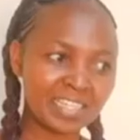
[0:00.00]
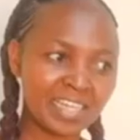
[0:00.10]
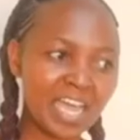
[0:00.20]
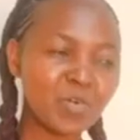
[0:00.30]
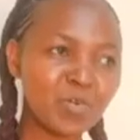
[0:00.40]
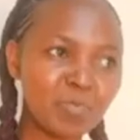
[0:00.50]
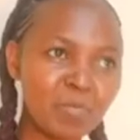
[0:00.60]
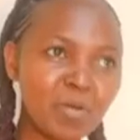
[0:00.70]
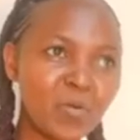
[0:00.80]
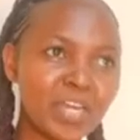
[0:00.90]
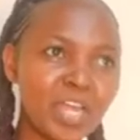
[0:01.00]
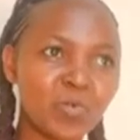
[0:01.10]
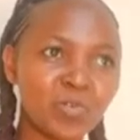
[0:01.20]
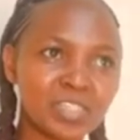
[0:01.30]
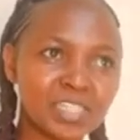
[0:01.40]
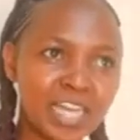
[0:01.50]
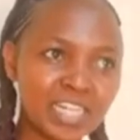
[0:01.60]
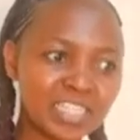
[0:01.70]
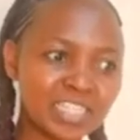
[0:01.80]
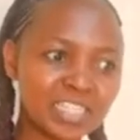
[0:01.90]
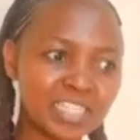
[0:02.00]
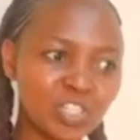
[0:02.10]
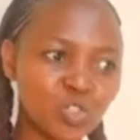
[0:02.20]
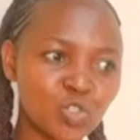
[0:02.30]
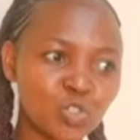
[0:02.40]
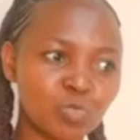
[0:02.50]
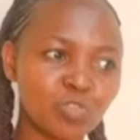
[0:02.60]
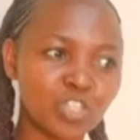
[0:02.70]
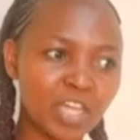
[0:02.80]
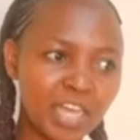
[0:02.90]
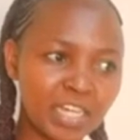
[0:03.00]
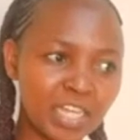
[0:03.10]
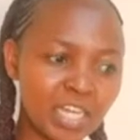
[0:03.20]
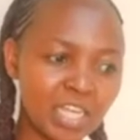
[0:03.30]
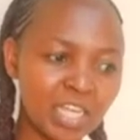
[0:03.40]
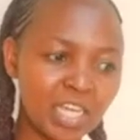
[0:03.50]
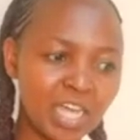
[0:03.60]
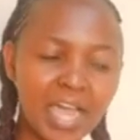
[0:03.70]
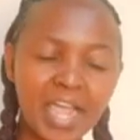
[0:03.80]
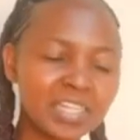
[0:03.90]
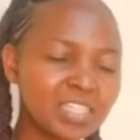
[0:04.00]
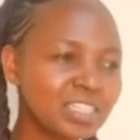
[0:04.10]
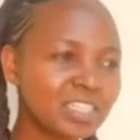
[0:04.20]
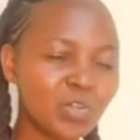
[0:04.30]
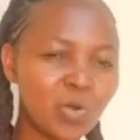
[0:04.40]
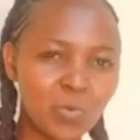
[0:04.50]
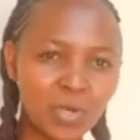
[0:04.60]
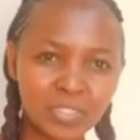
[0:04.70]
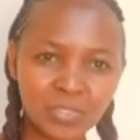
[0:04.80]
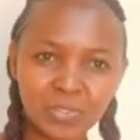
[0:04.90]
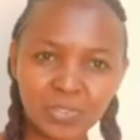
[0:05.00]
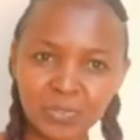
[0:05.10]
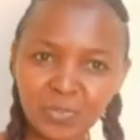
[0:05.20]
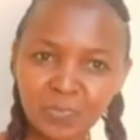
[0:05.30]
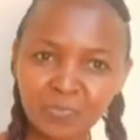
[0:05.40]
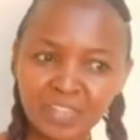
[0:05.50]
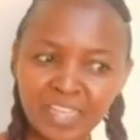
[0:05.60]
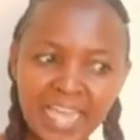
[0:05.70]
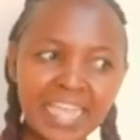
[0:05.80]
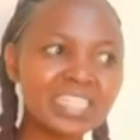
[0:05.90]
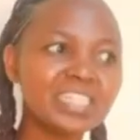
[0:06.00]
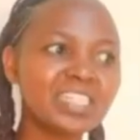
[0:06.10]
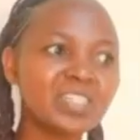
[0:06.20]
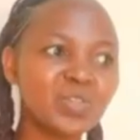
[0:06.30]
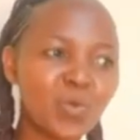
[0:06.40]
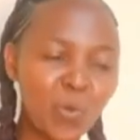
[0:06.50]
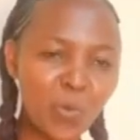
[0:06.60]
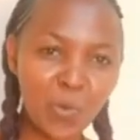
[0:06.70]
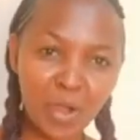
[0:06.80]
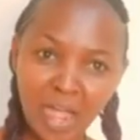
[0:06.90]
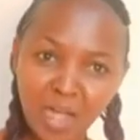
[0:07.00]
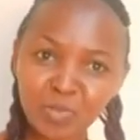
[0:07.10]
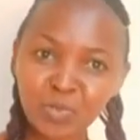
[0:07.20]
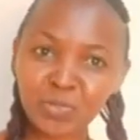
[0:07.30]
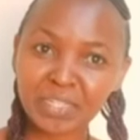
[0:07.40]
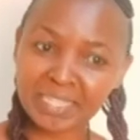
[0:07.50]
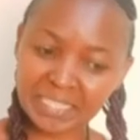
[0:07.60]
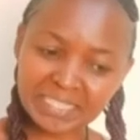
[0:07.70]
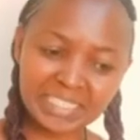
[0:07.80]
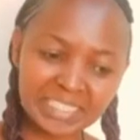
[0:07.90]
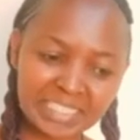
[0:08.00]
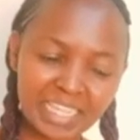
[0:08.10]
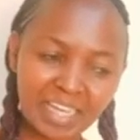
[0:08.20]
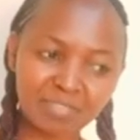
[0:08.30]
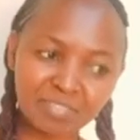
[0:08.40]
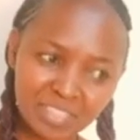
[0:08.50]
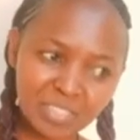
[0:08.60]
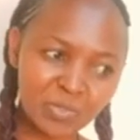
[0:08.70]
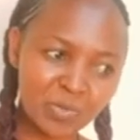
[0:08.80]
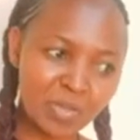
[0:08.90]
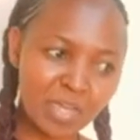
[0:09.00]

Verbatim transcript: i remember when i was starting this youtube channel I didn't know what to do. I didn't know how to edit a video.